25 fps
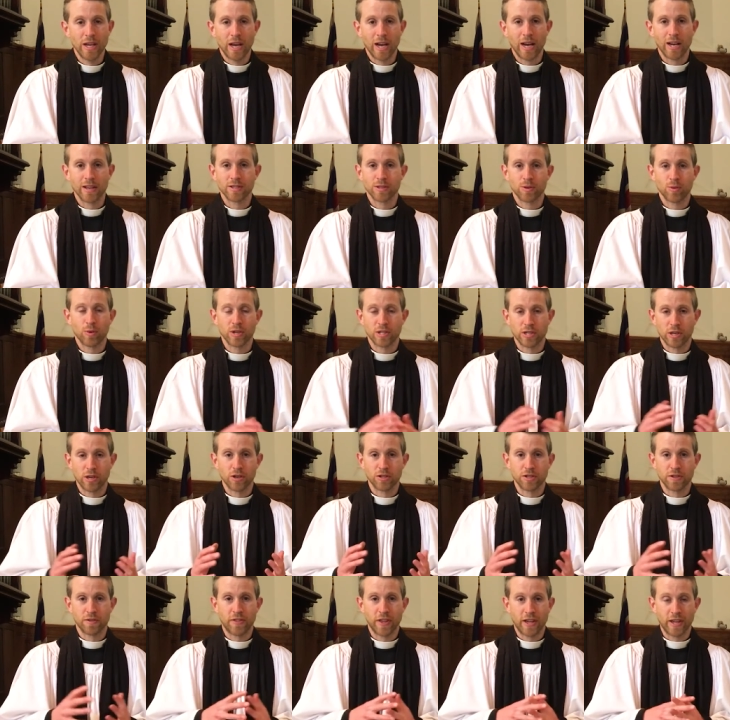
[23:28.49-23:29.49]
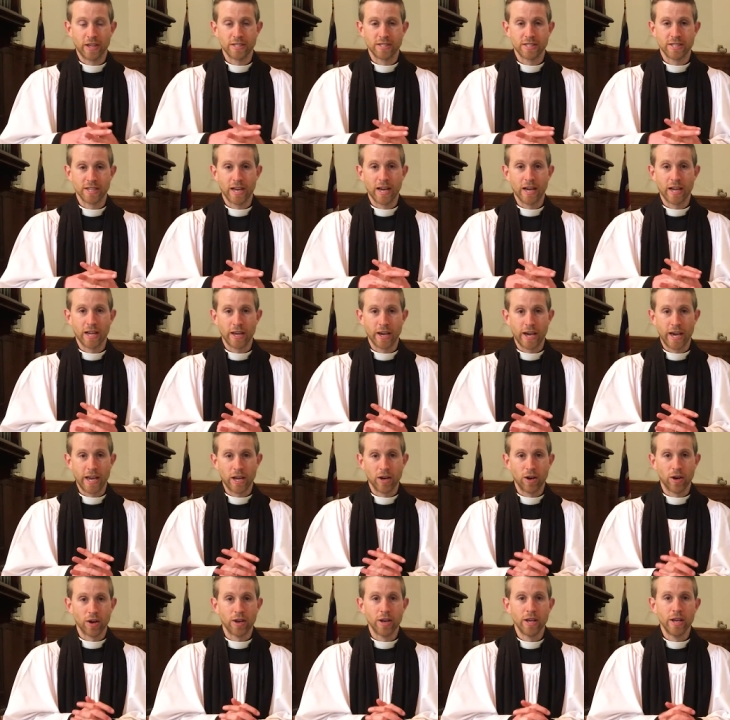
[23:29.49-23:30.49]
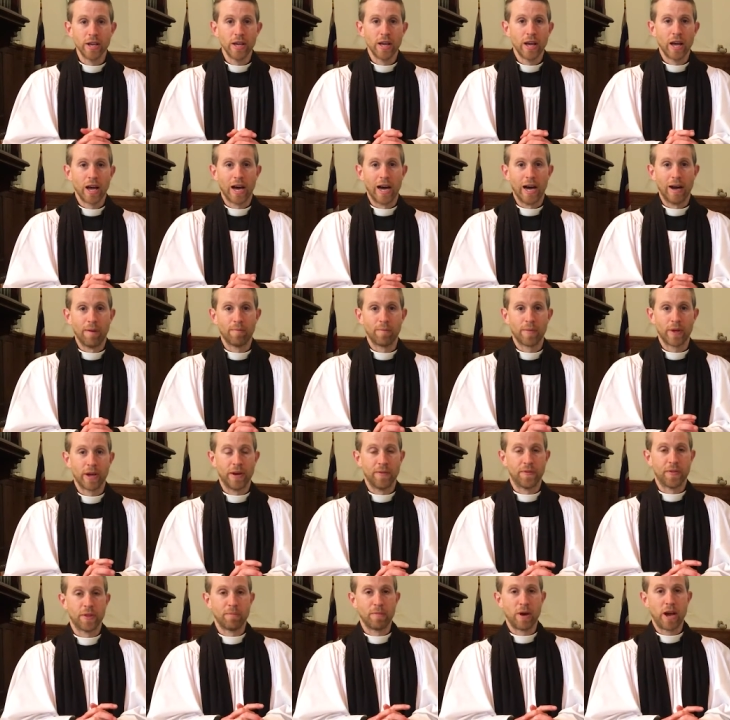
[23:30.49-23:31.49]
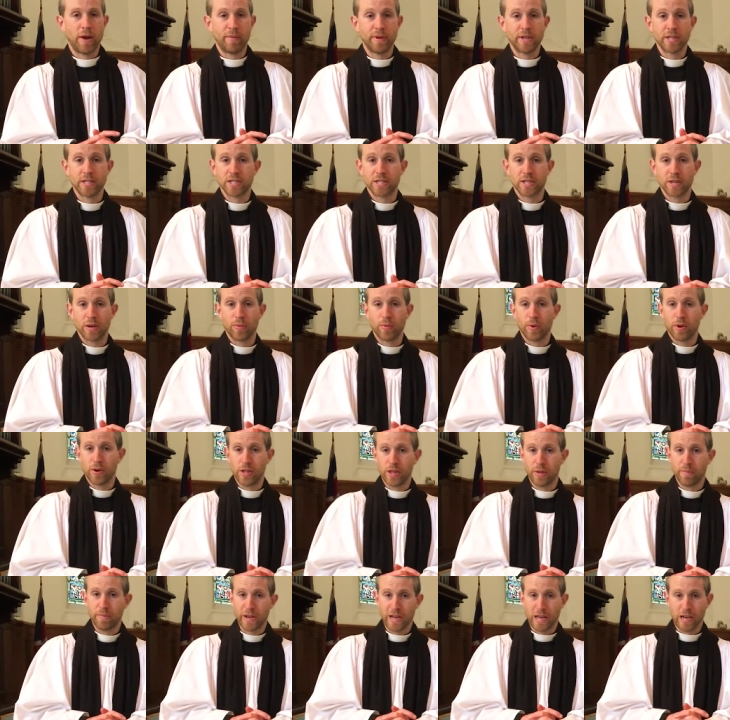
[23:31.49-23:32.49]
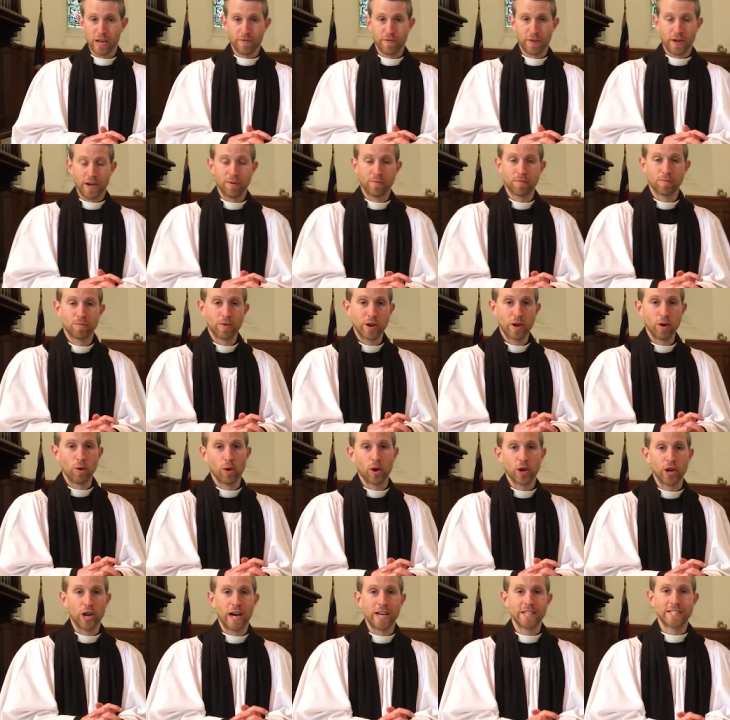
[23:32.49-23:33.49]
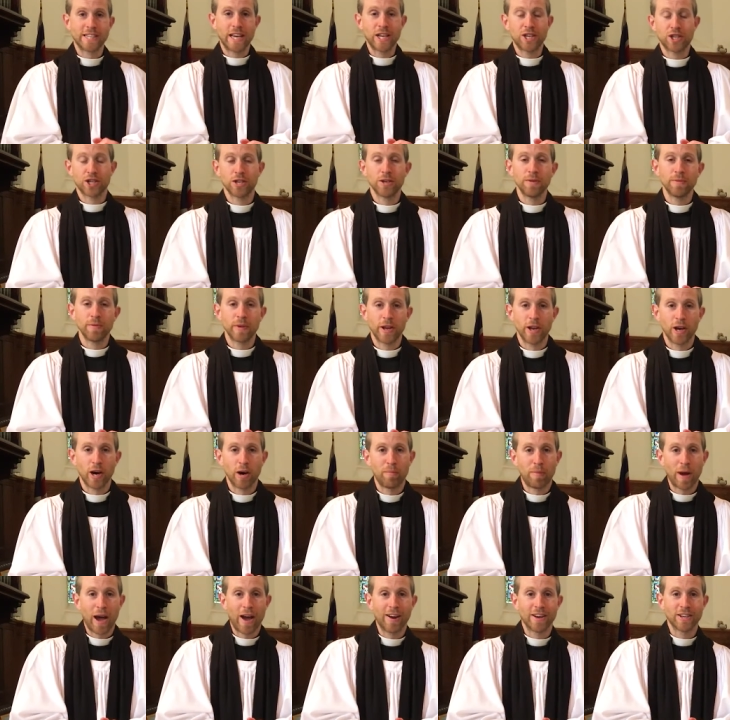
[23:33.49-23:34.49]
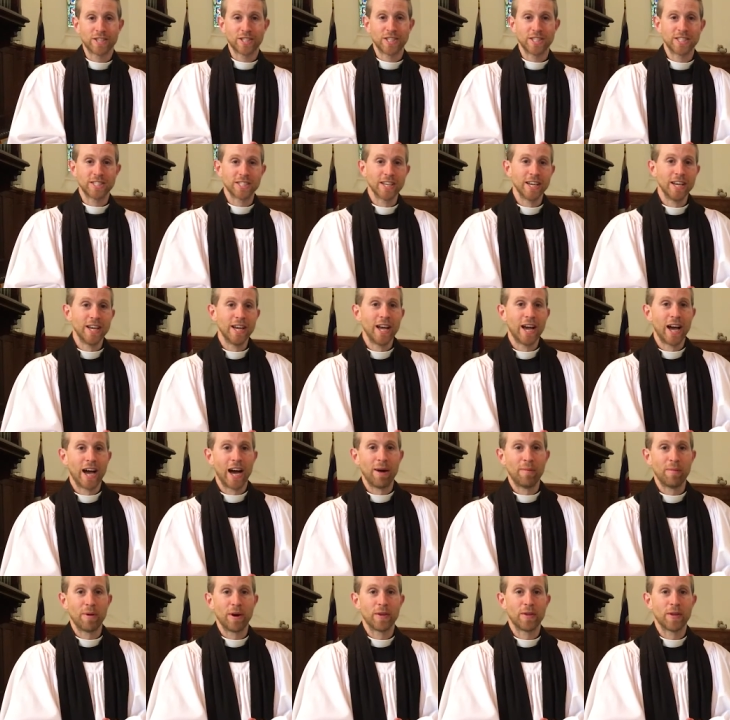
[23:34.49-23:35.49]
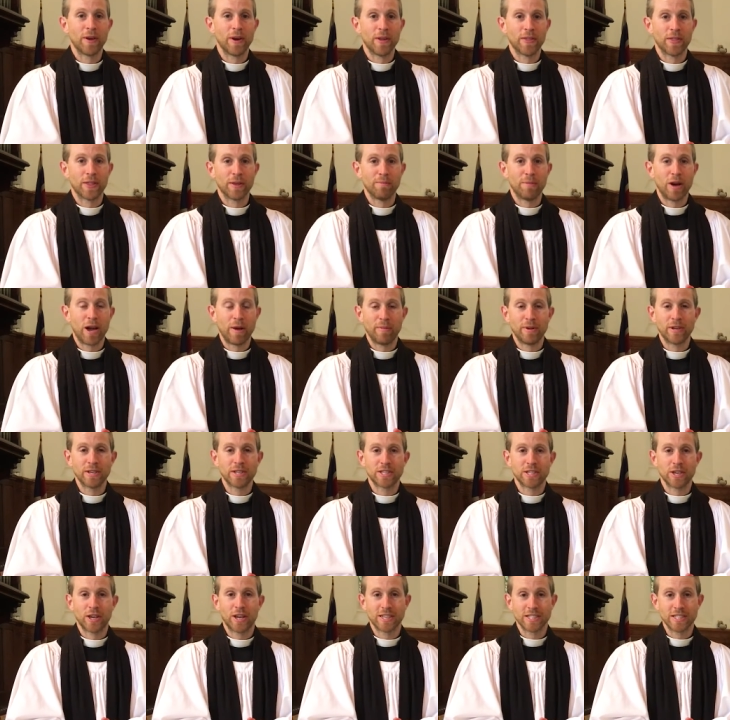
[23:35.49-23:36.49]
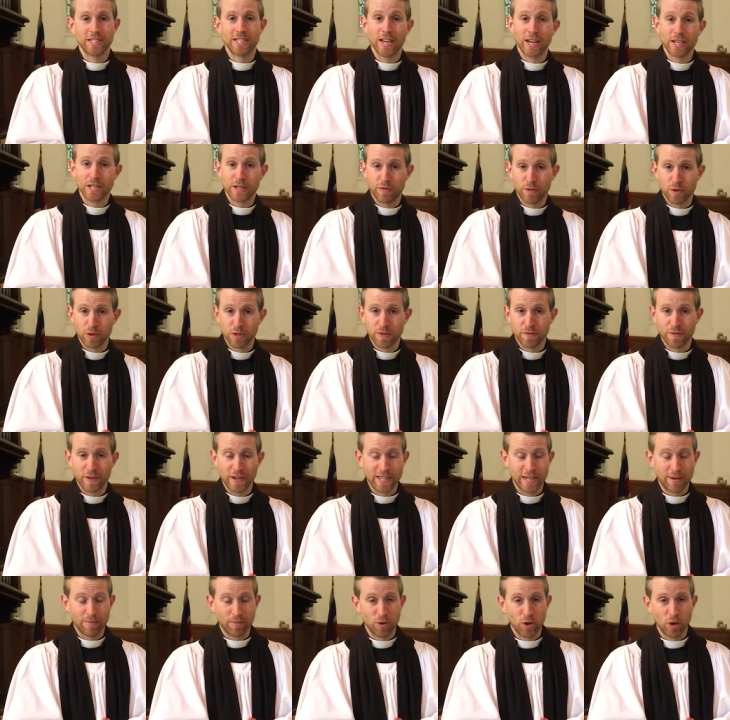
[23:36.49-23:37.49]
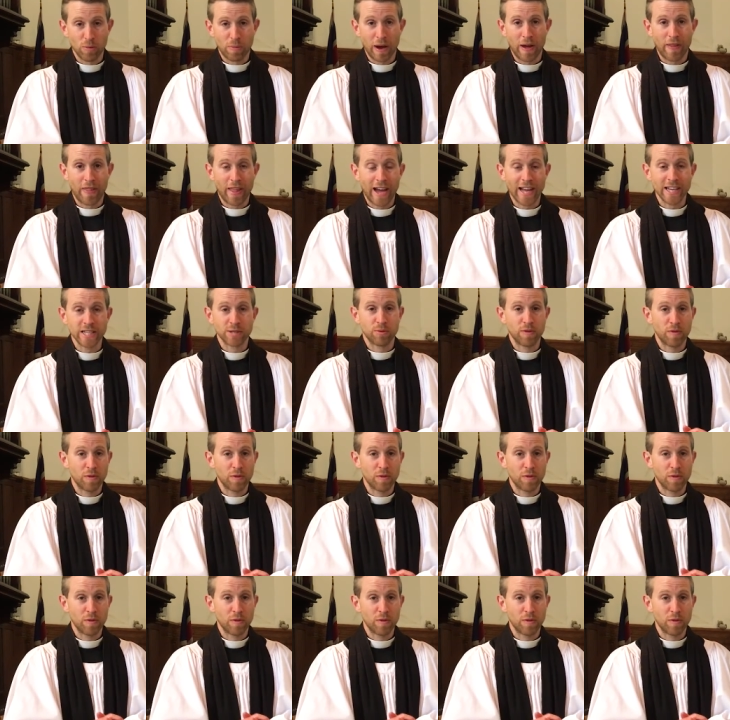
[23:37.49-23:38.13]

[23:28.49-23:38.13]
There's quite a lot of things uh, going on um, at the moment. Uh, we're in the middle of a reorganisation in our parishes um, at, at, the moment. Stick get in touch if you want to find out more about that.